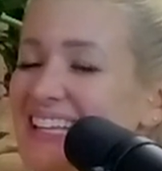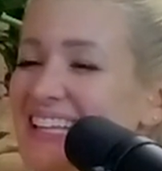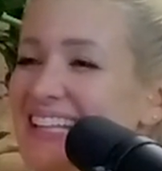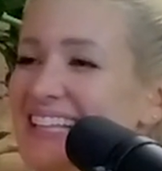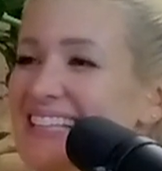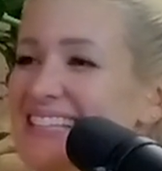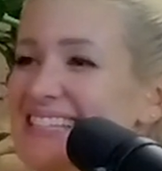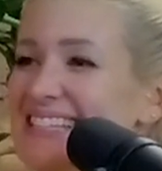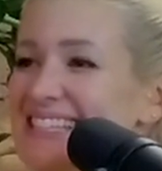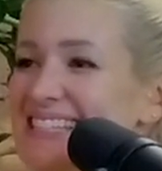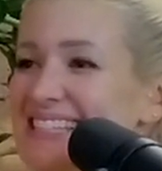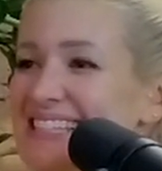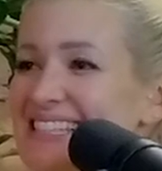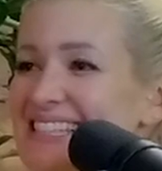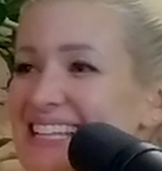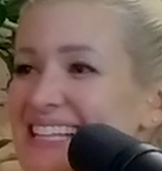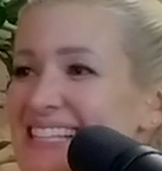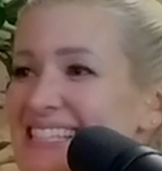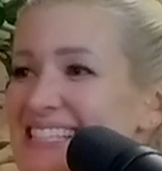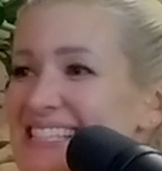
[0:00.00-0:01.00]

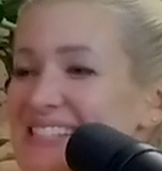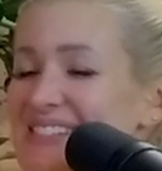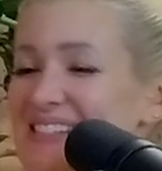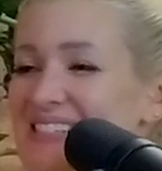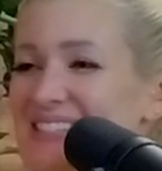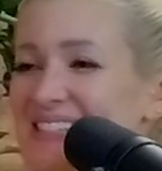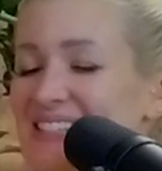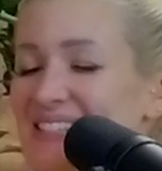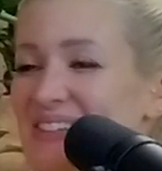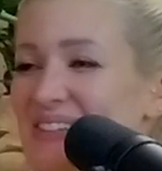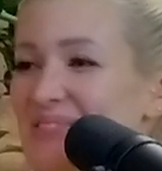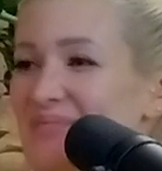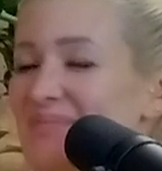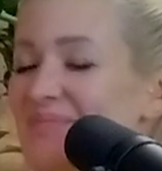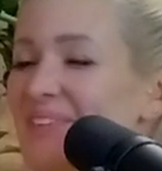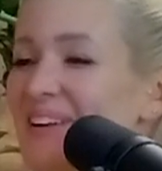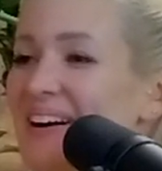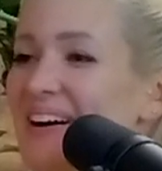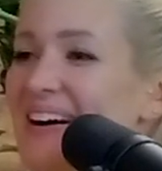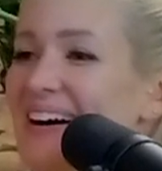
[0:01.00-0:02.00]
It's a stress on your
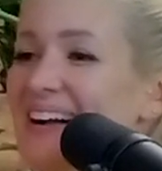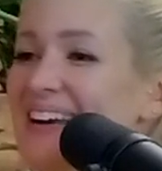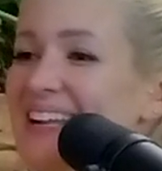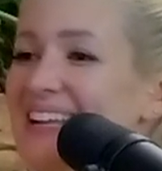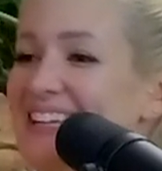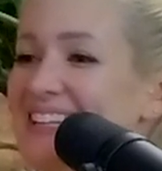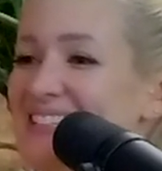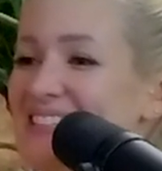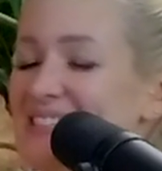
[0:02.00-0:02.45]
body,